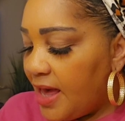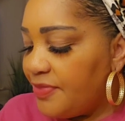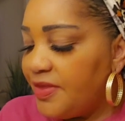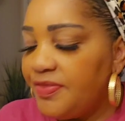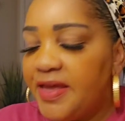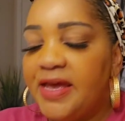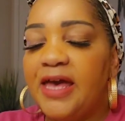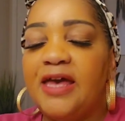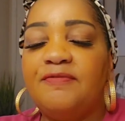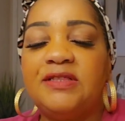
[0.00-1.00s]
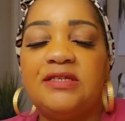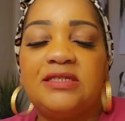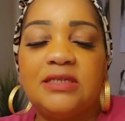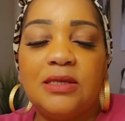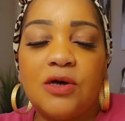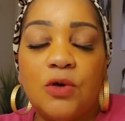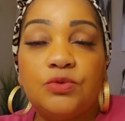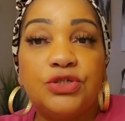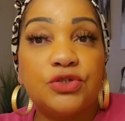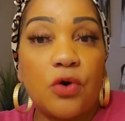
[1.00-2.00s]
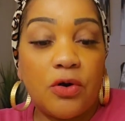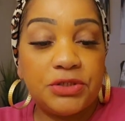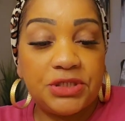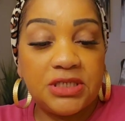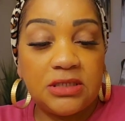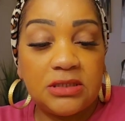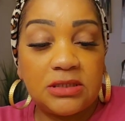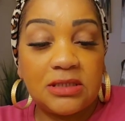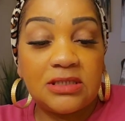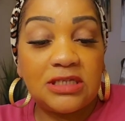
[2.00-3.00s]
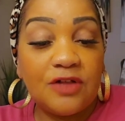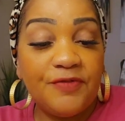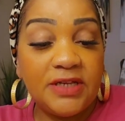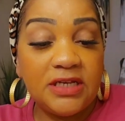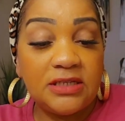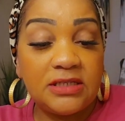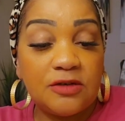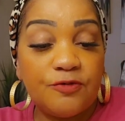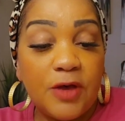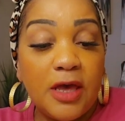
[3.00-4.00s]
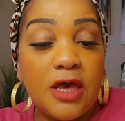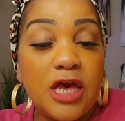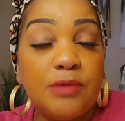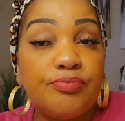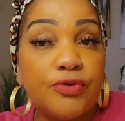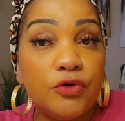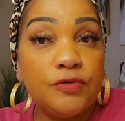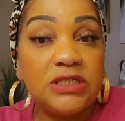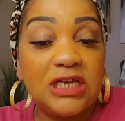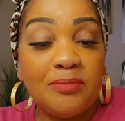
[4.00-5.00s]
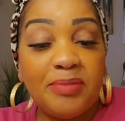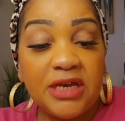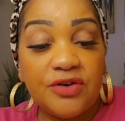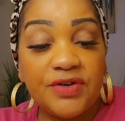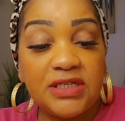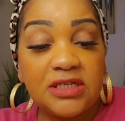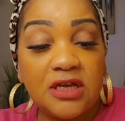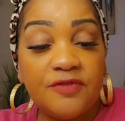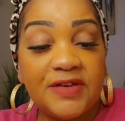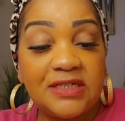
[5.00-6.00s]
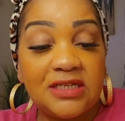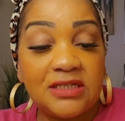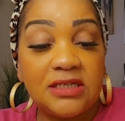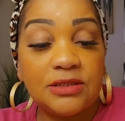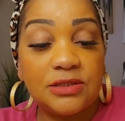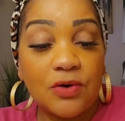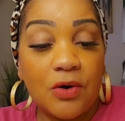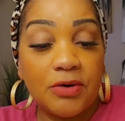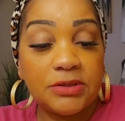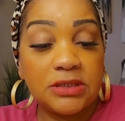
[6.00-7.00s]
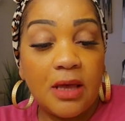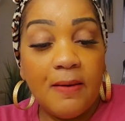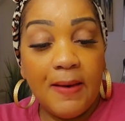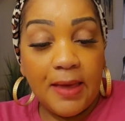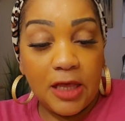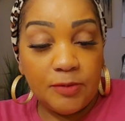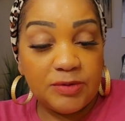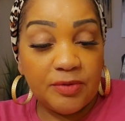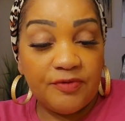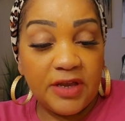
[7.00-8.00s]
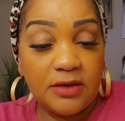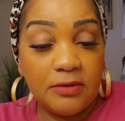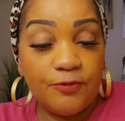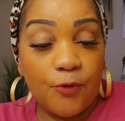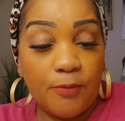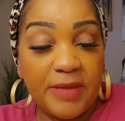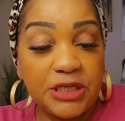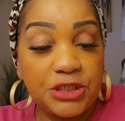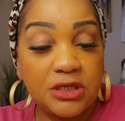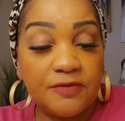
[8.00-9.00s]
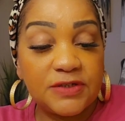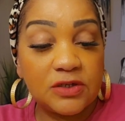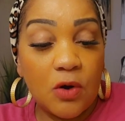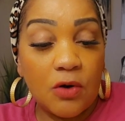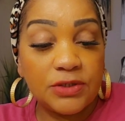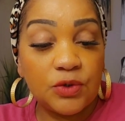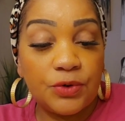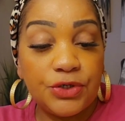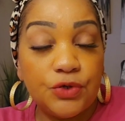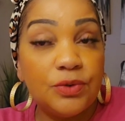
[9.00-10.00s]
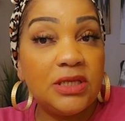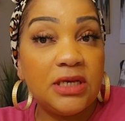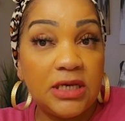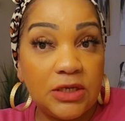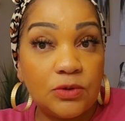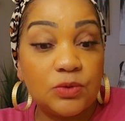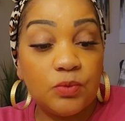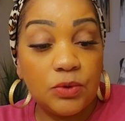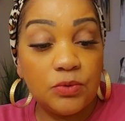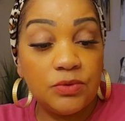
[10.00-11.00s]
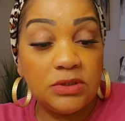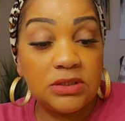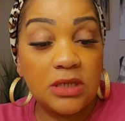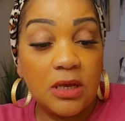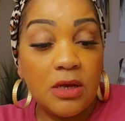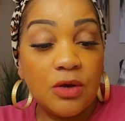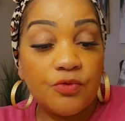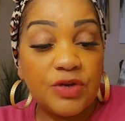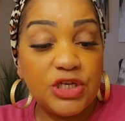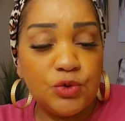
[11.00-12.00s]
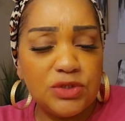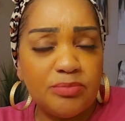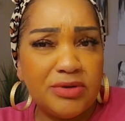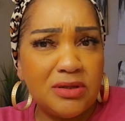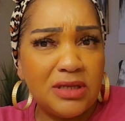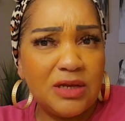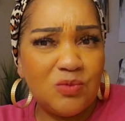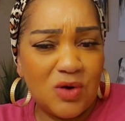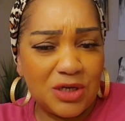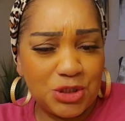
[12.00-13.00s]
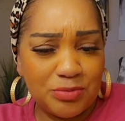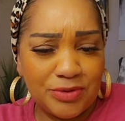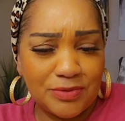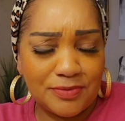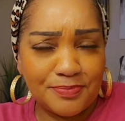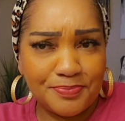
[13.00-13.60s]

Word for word: And then they have the silicone scar sheets, self-adhesive, improves the appearance of existing scars, helps prevent formation of scars on newly healed wounds, reusable and washable.